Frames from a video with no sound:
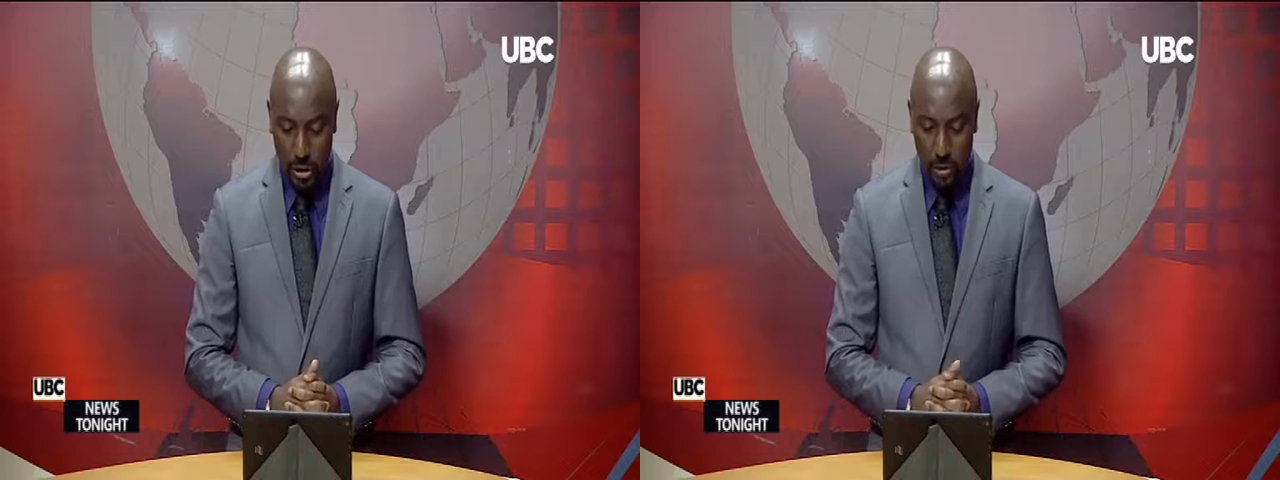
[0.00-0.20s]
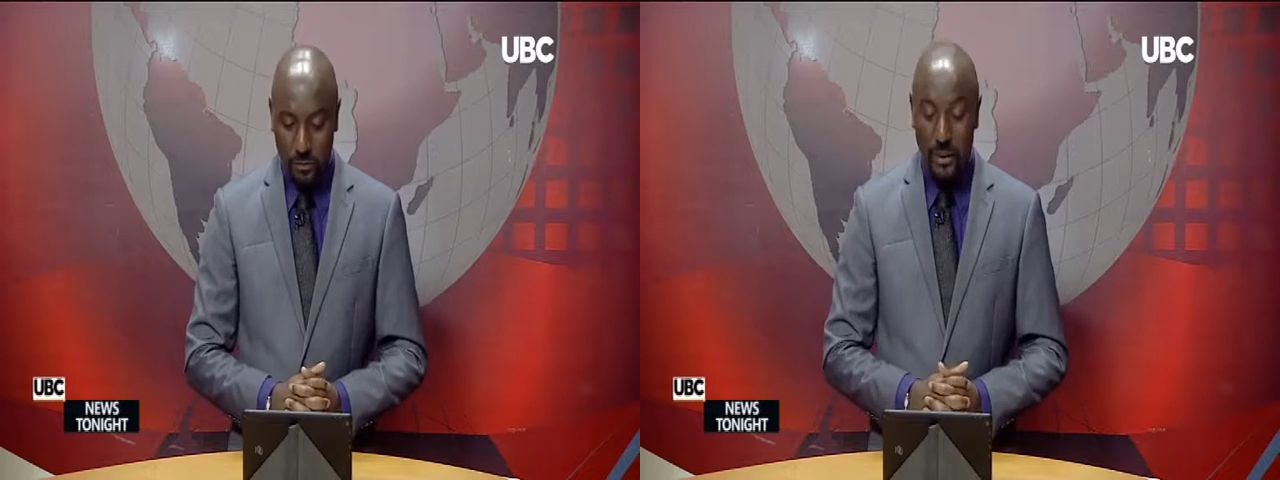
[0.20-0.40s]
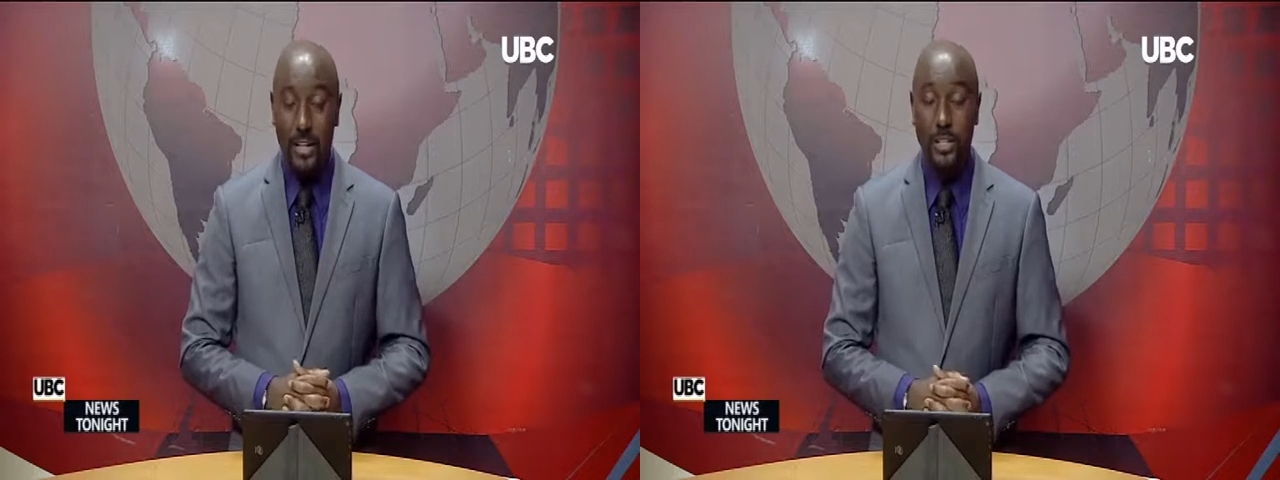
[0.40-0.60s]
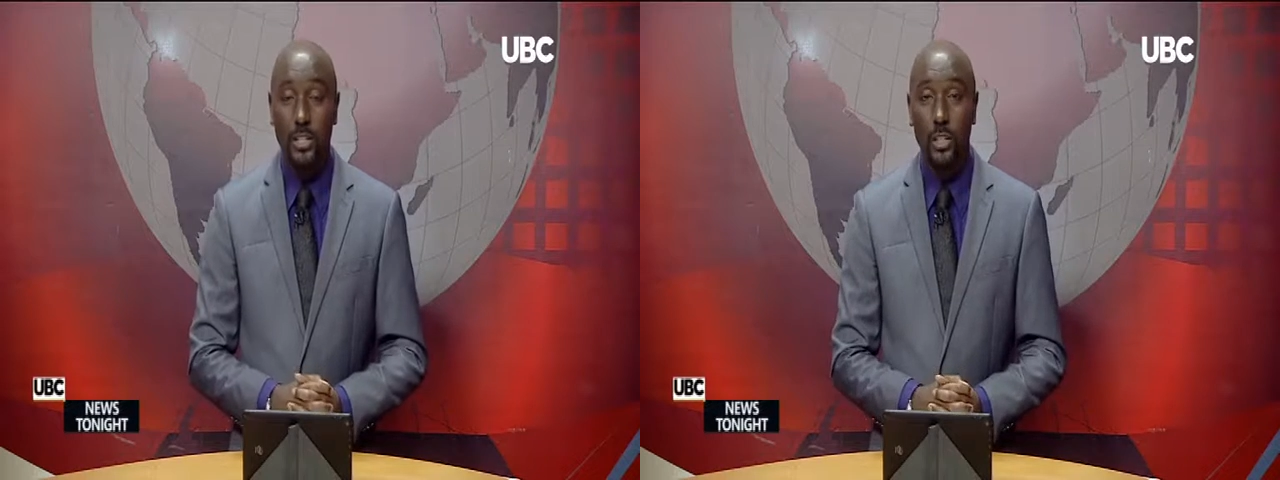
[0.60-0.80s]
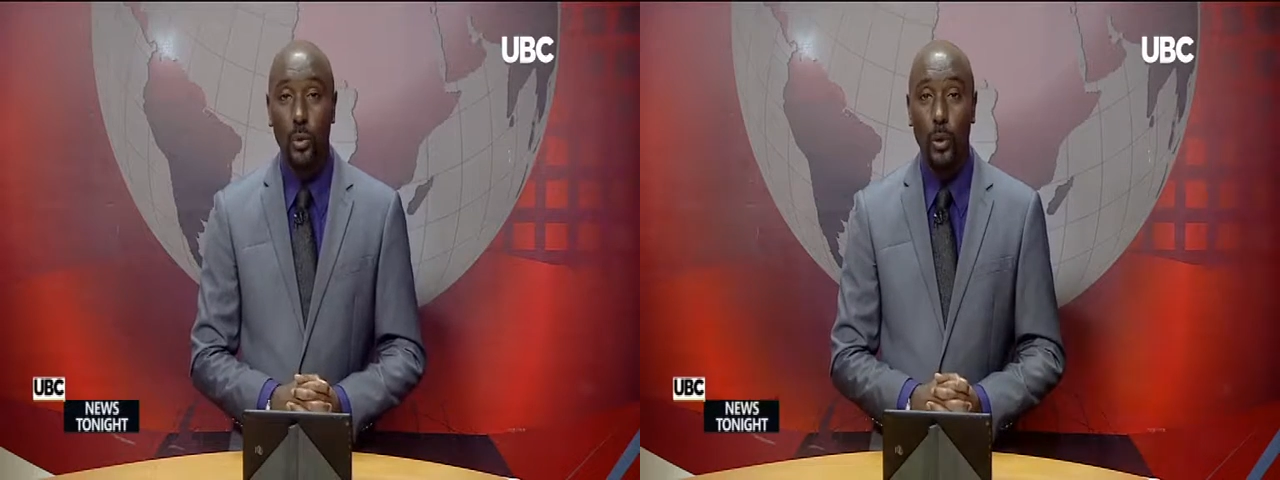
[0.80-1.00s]
Fund,
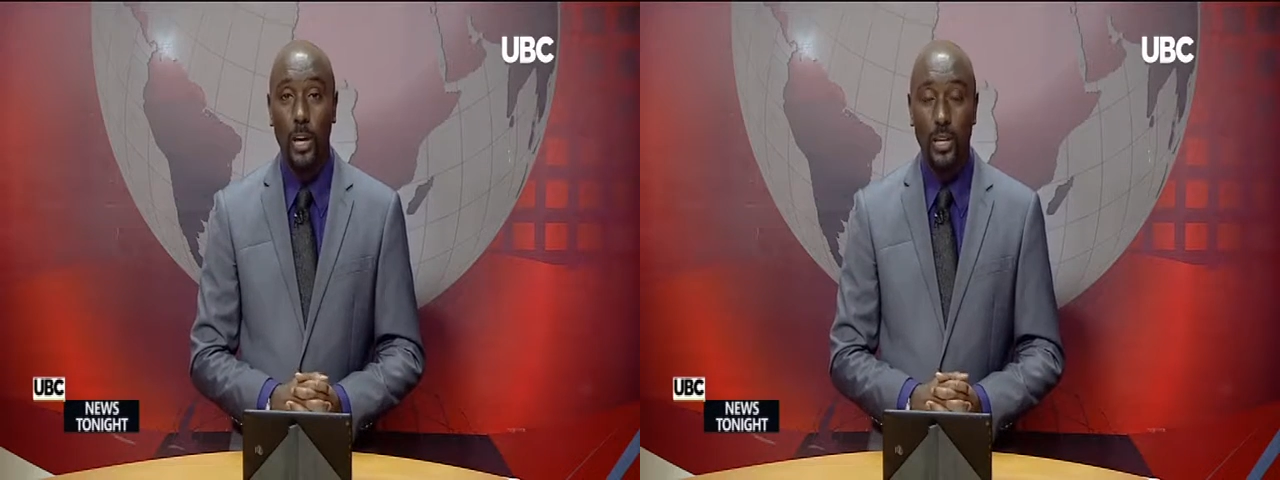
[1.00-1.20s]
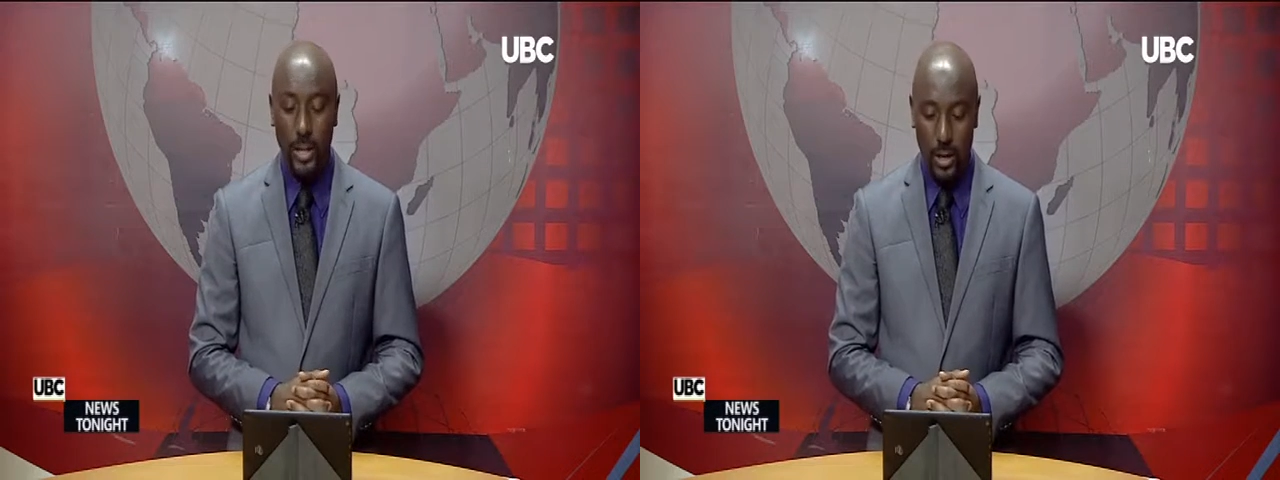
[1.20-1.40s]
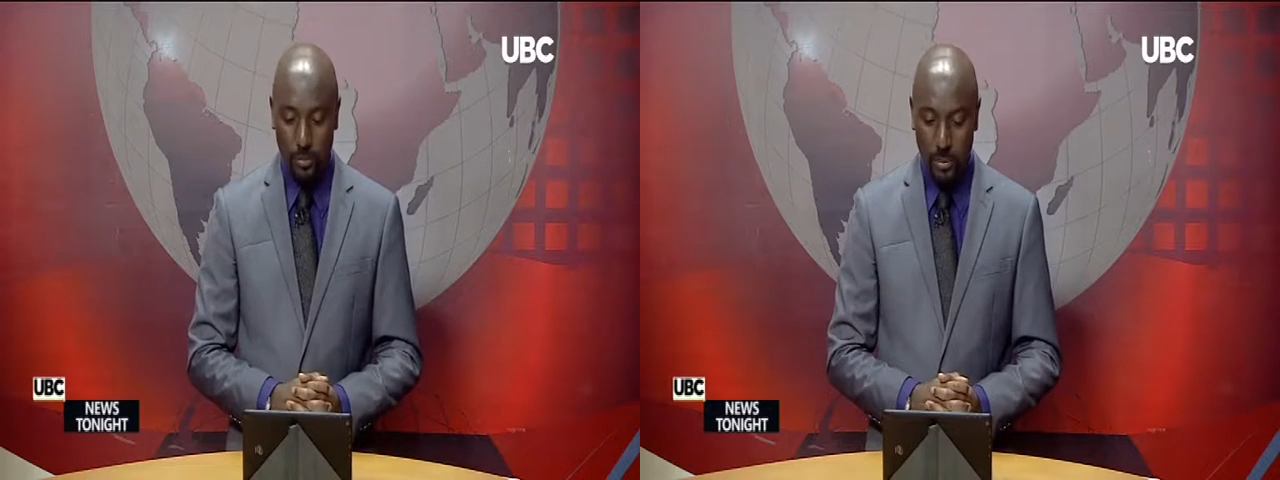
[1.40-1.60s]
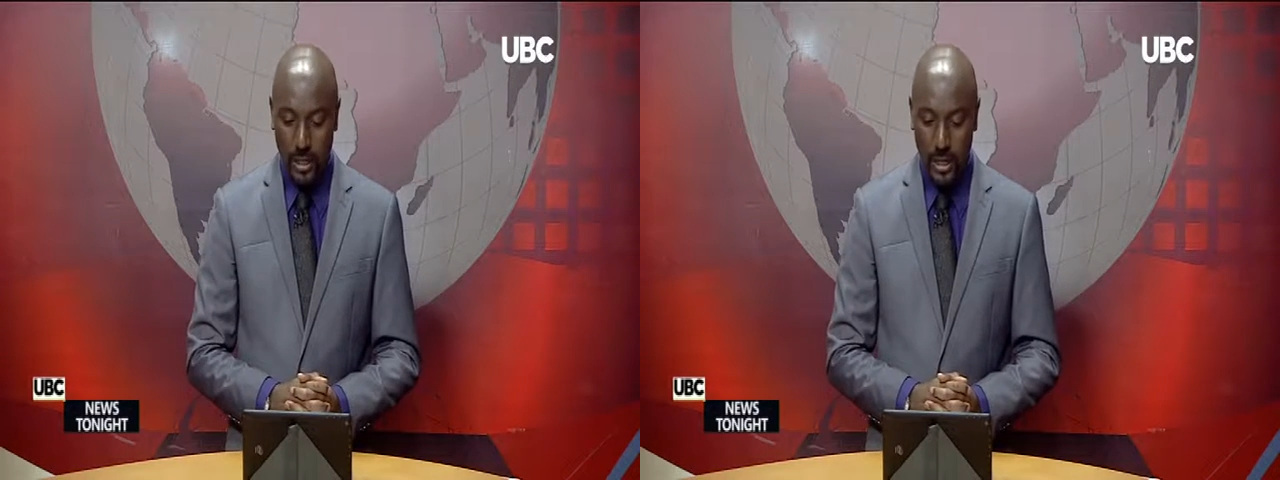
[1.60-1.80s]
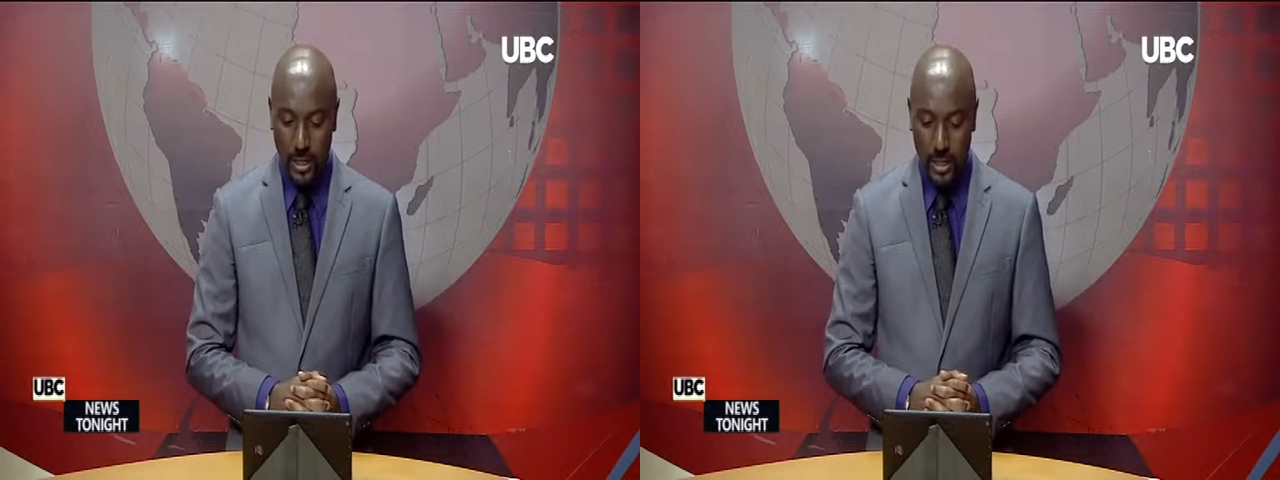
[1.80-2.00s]

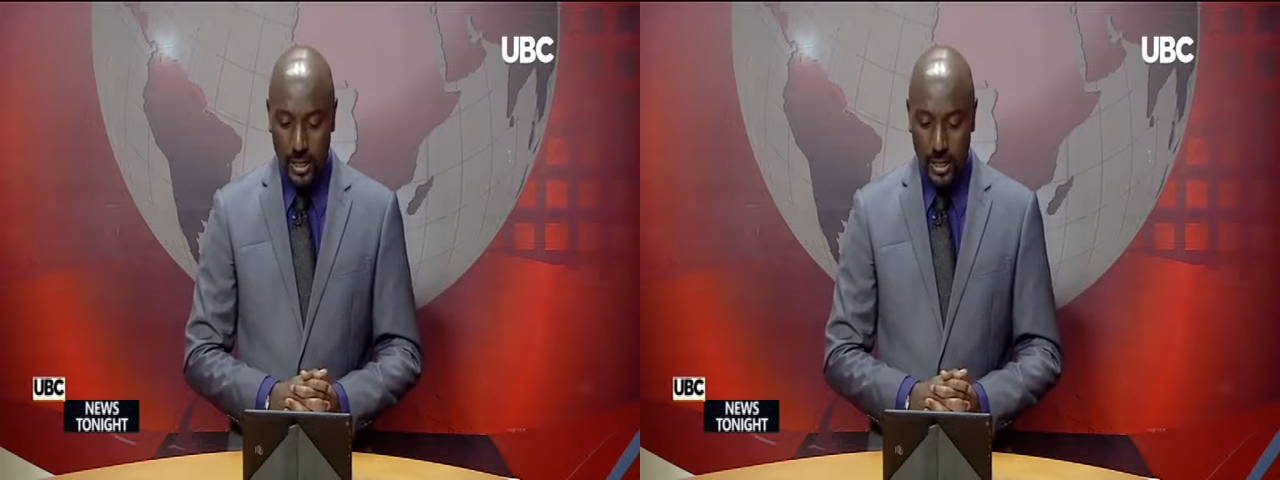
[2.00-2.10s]
UNFPA,